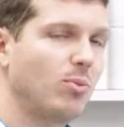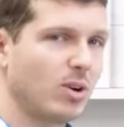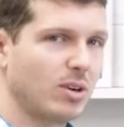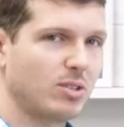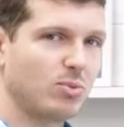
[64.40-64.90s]

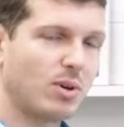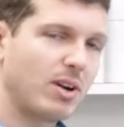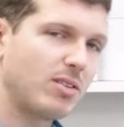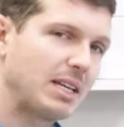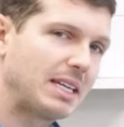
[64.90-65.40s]
words? What
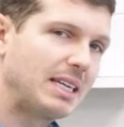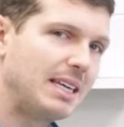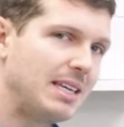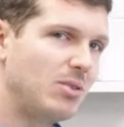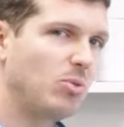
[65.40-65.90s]
are the
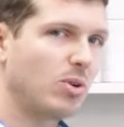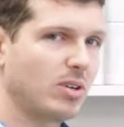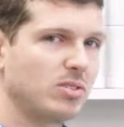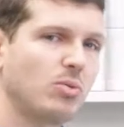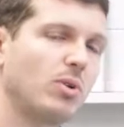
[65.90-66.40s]
key
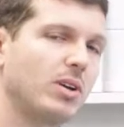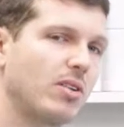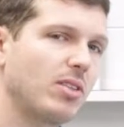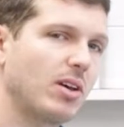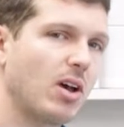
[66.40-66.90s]
words? What are
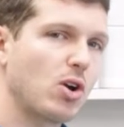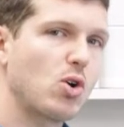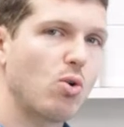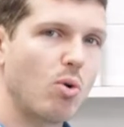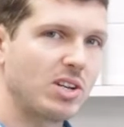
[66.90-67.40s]
the
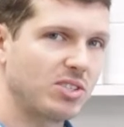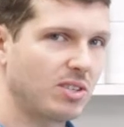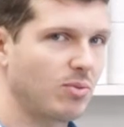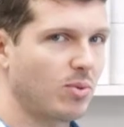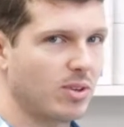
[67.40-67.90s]

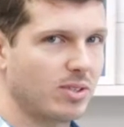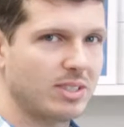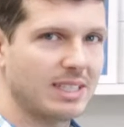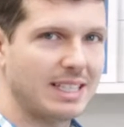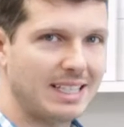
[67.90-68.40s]
question
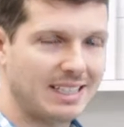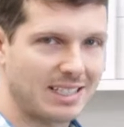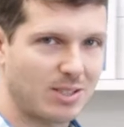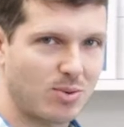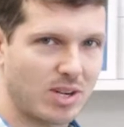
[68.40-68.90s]
words in
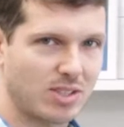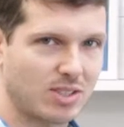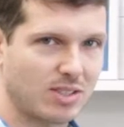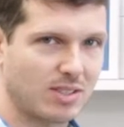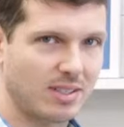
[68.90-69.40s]
this
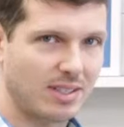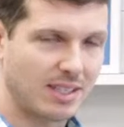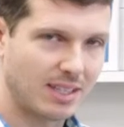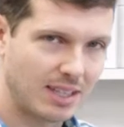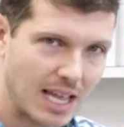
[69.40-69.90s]
question?
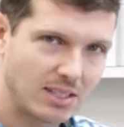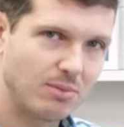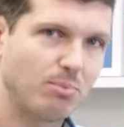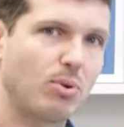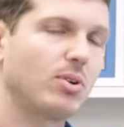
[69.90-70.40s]
That's
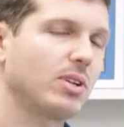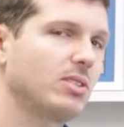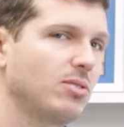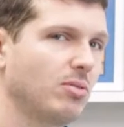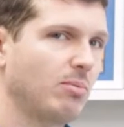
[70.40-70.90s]
important
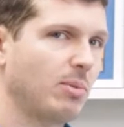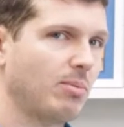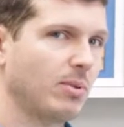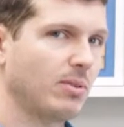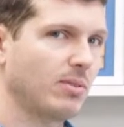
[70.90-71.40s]
to
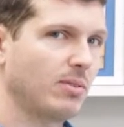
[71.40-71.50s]
remember.